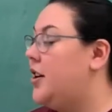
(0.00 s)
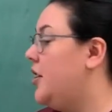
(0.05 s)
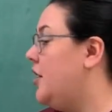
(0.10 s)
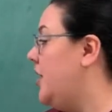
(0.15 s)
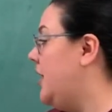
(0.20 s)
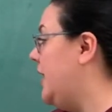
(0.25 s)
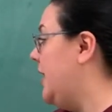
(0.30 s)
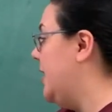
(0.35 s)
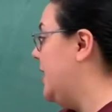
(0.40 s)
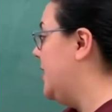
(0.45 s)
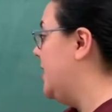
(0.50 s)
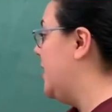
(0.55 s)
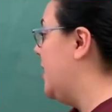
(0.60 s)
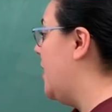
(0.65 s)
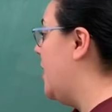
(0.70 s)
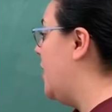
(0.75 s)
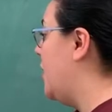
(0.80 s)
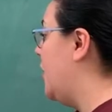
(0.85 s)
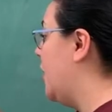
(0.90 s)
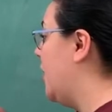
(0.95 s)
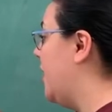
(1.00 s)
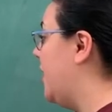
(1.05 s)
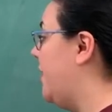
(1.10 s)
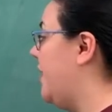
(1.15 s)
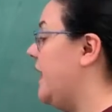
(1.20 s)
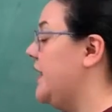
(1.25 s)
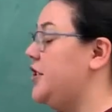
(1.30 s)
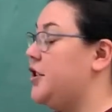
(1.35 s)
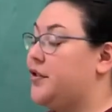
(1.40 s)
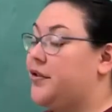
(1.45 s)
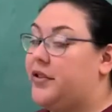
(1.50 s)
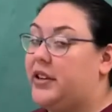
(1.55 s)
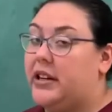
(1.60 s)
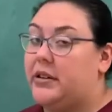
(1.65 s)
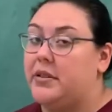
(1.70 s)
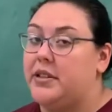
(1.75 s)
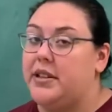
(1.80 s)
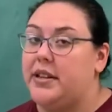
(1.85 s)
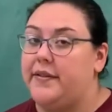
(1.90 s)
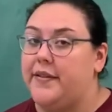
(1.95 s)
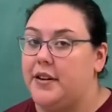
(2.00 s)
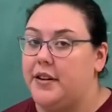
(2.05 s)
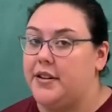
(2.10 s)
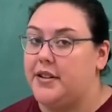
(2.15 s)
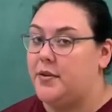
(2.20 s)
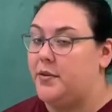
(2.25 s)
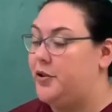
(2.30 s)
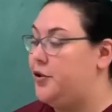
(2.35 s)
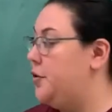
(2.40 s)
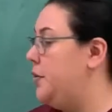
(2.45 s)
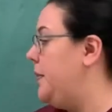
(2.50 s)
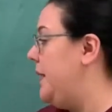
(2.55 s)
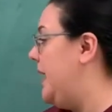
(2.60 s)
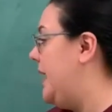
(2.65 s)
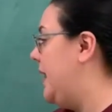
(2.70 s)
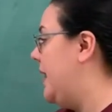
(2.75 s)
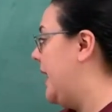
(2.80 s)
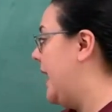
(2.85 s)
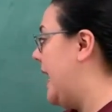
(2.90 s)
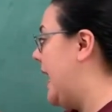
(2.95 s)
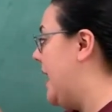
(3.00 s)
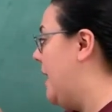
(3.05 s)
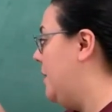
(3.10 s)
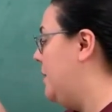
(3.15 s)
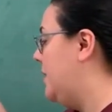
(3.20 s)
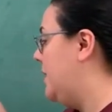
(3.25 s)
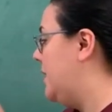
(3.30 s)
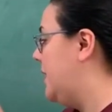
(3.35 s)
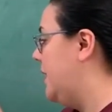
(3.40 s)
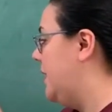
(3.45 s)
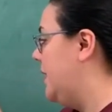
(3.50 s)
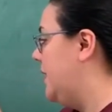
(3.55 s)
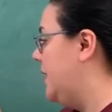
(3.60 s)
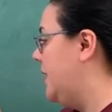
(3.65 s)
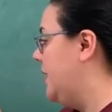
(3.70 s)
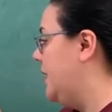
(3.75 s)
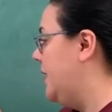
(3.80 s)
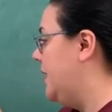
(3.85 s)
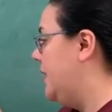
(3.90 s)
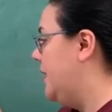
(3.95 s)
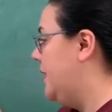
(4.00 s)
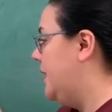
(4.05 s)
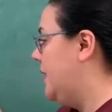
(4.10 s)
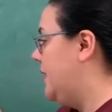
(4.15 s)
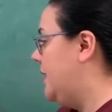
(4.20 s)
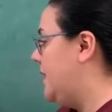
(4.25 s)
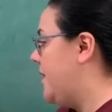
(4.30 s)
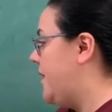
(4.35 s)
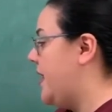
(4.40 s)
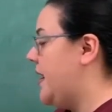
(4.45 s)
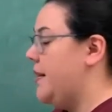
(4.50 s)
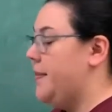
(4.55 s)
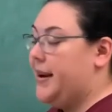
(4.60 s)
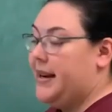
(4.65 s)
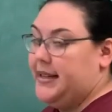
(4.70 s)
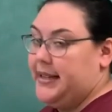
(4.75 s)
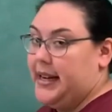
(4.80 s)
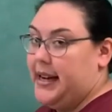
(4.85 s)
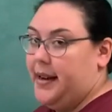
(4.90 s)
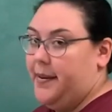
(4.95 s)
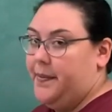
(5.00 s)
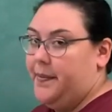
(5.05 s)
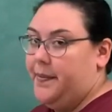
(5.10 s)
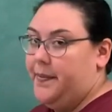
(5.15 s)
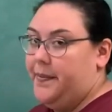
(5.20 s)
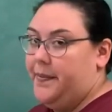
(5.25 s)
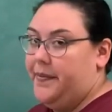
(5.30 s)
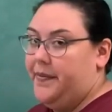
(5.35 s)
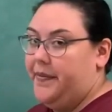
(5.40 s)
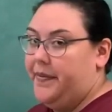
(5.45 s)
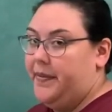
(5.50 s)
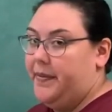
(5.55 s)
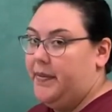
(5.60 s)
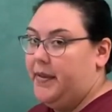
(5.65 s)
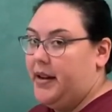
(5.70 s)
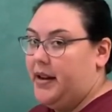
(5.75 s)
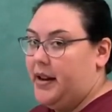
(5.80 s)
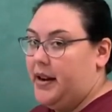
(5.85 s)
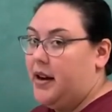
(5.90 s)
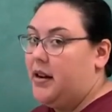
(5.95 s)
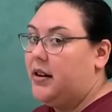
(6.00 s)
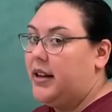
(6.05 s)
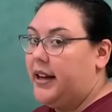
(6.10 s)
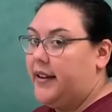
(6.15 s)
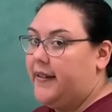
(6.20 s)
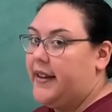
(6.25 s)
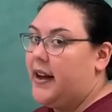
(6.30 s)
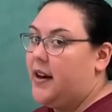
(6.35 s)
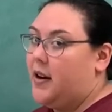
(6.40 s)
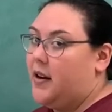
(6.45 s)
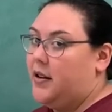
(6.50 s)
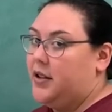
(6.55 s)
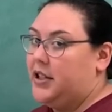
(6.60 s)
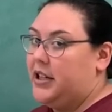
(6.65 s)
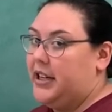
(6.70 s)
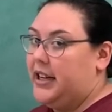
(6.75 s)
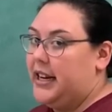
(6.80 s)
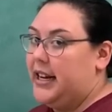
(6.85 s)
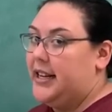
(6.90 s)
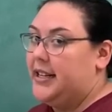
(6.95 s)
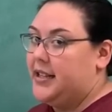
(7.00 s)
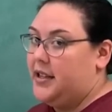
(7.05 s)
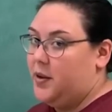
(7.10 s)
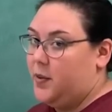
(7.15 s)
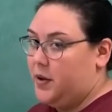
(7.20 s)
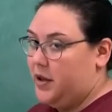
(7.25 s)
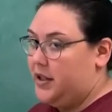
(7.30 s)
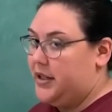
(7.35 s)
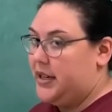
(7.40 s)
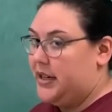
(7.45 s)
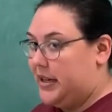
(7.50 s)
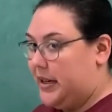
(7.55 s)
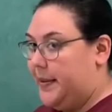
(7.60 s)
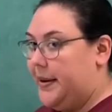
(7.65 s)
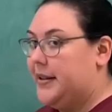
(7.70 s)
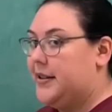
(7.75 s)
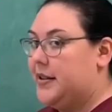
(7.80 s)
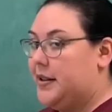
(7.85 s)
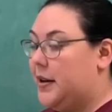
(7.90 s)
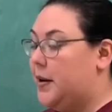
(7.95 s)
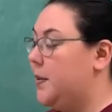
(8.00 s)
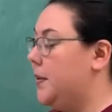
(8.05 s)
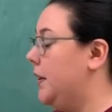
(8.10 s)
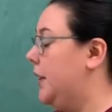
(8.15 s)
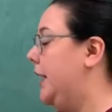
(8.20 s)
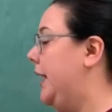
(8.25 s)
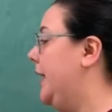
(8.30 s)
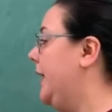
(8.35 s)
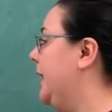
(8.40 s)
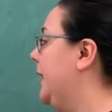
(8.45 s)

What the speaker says: is you're gonna find your frequency first, which will be the counts divided by time. And I'll give that all to you guys in the Word document, so don't worry.